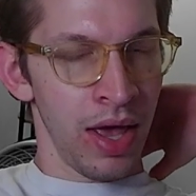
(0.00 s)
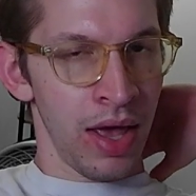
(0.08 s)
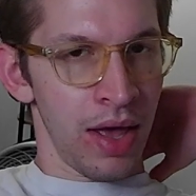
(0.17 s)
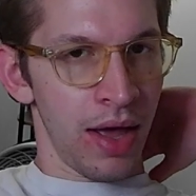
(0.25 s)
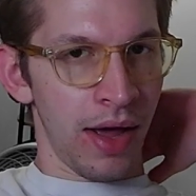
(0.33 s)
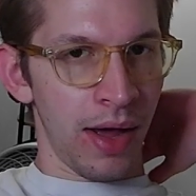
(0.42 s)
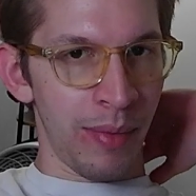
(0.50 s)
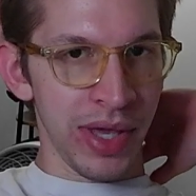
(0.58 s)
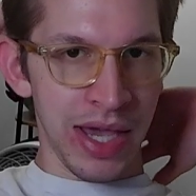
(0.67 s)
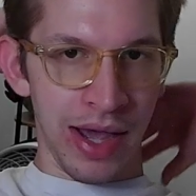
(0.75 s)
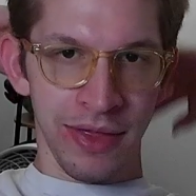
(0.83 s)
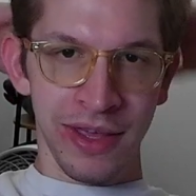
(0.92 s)
But
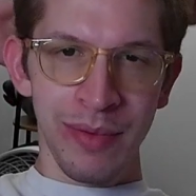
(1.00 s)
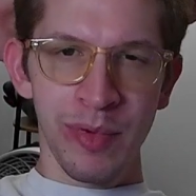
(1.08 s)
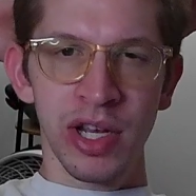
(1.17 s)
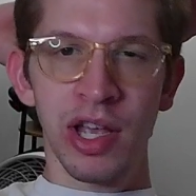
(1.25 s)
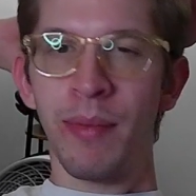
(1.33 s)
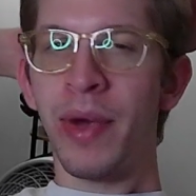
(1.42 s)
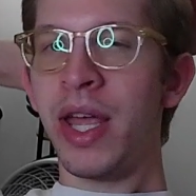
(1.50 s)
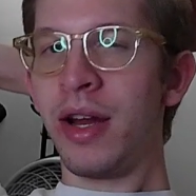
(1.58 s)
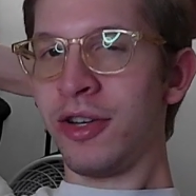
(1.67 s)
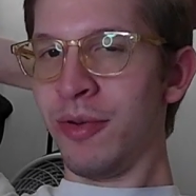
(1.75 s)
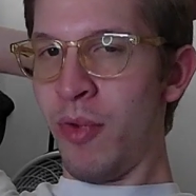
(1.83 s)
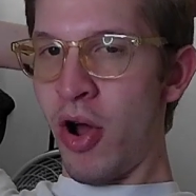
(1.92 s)
yeah, I think I'm gonna cut my hair
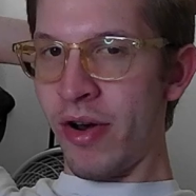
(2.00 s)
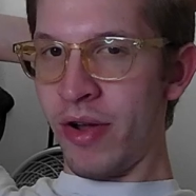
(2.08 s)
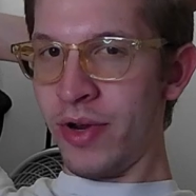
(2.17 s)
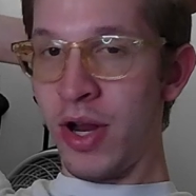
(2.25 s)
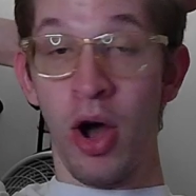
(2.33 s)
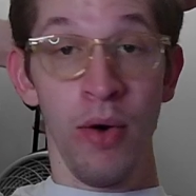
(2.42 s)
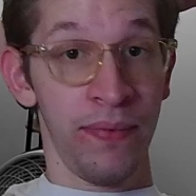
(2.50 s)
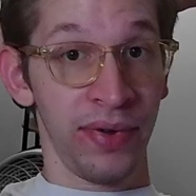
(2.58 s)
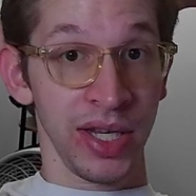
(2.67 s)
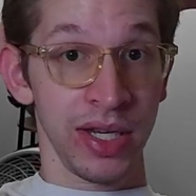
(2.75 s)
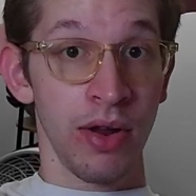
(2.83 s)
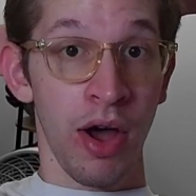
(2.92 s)
tomorrow and
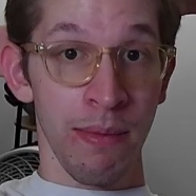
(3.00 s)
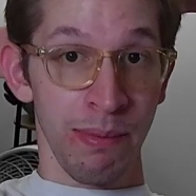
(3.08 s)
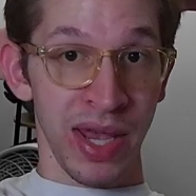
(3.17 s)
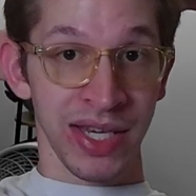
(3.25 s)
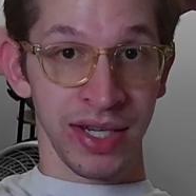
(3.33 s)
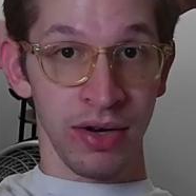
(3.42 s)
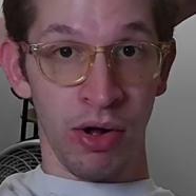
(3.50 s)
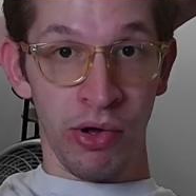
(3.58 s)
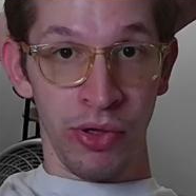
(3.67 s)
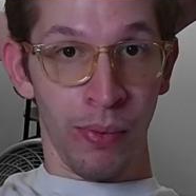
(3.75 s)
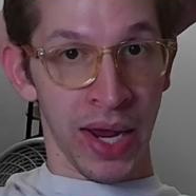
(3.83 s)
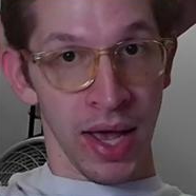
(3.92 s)
hopefully not mess it all the
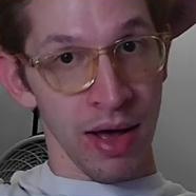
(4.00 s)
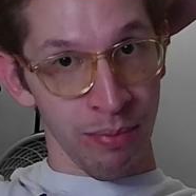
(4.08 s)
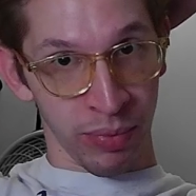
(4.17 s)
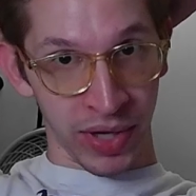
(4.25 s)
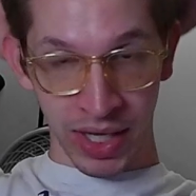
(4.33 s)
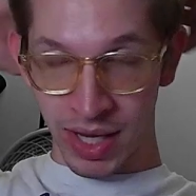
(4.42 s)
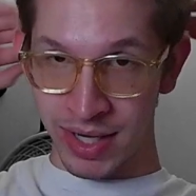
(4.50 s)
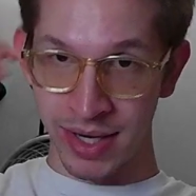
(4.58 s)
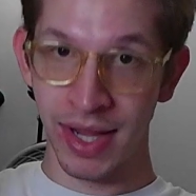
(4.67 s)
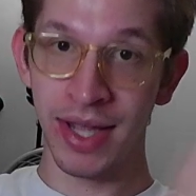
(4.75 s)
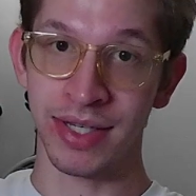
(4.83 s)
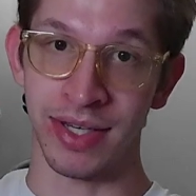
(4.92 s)
way up like I did
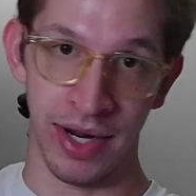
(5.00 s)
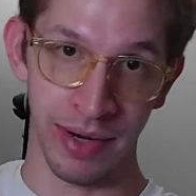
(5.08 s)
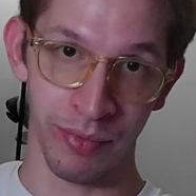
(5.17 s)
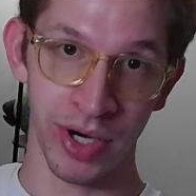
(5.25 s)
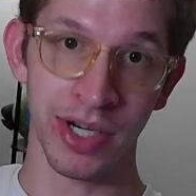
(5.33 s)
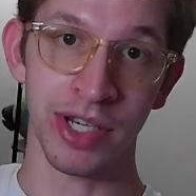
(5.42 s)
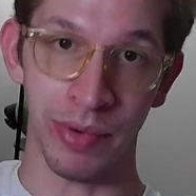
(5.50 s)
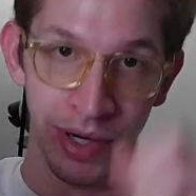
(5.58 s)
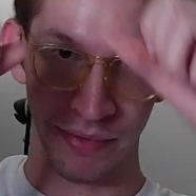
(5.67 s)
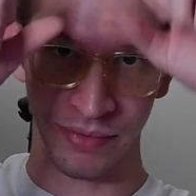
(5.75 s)
last time, where I just went.